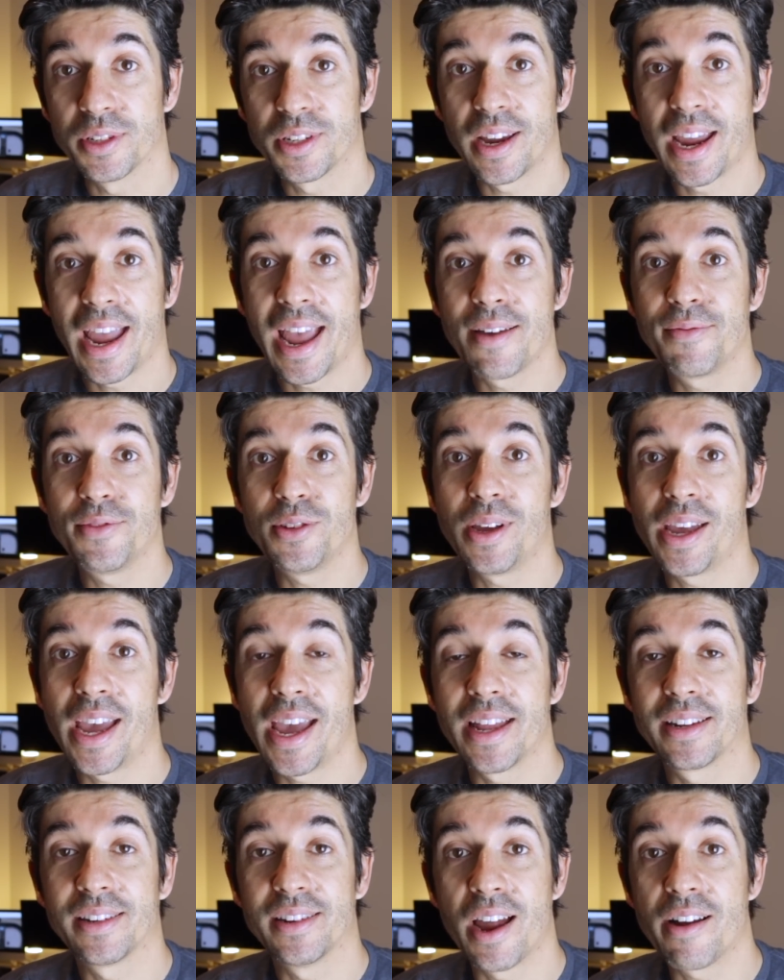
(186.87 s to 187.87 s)
So have you
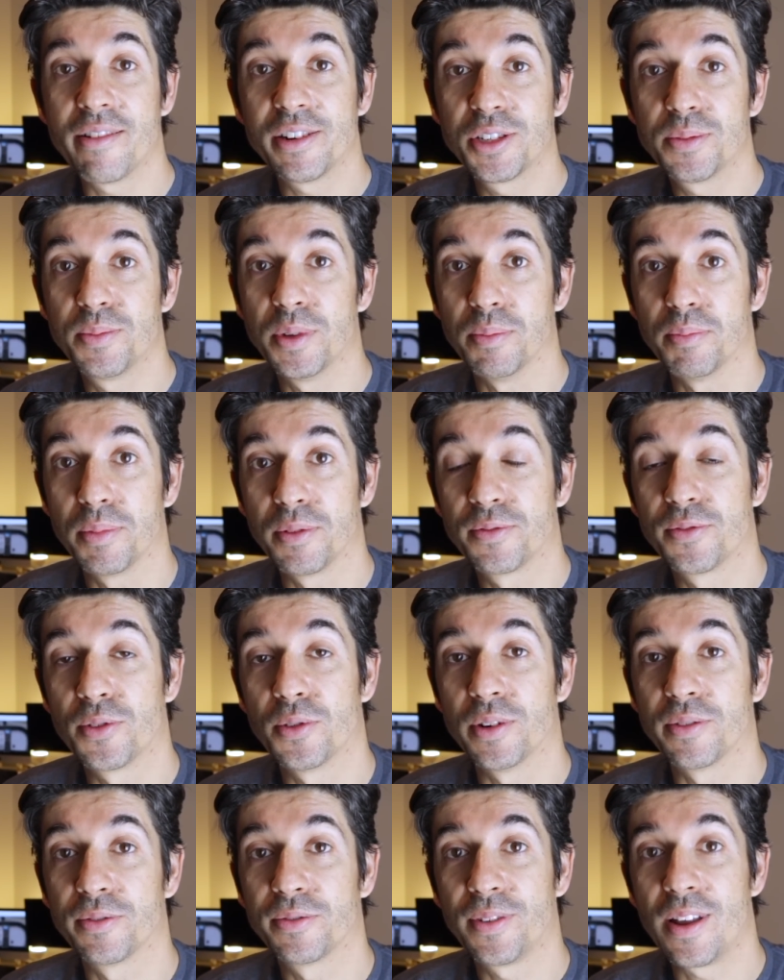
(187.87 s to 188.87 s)
had nourishment
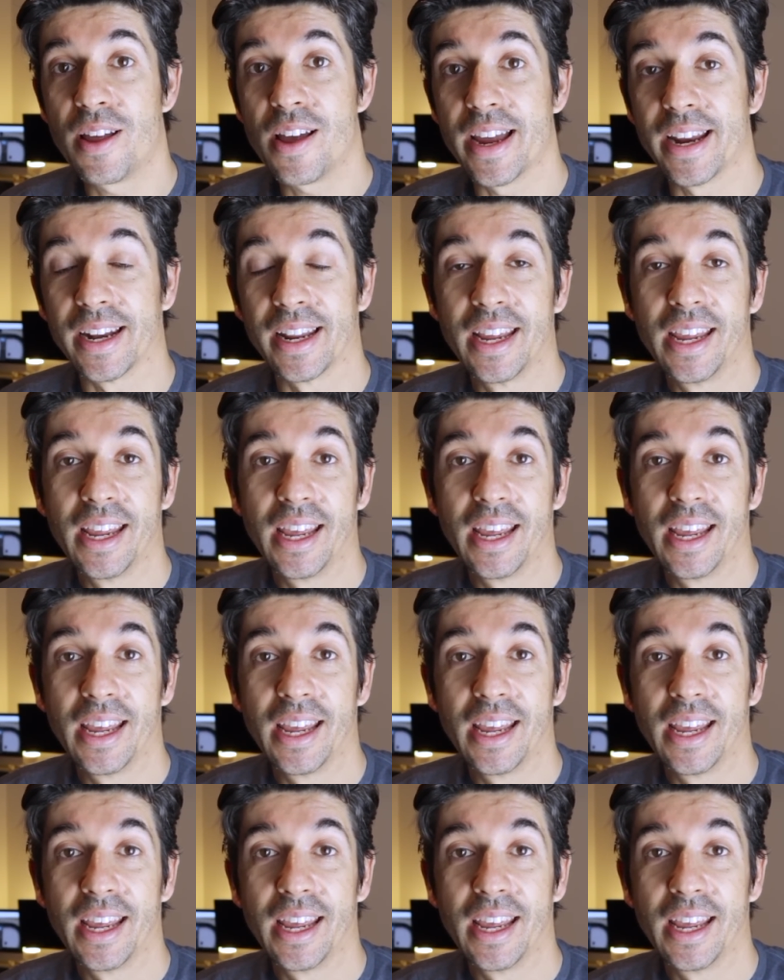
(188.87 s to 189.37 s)
before a flight?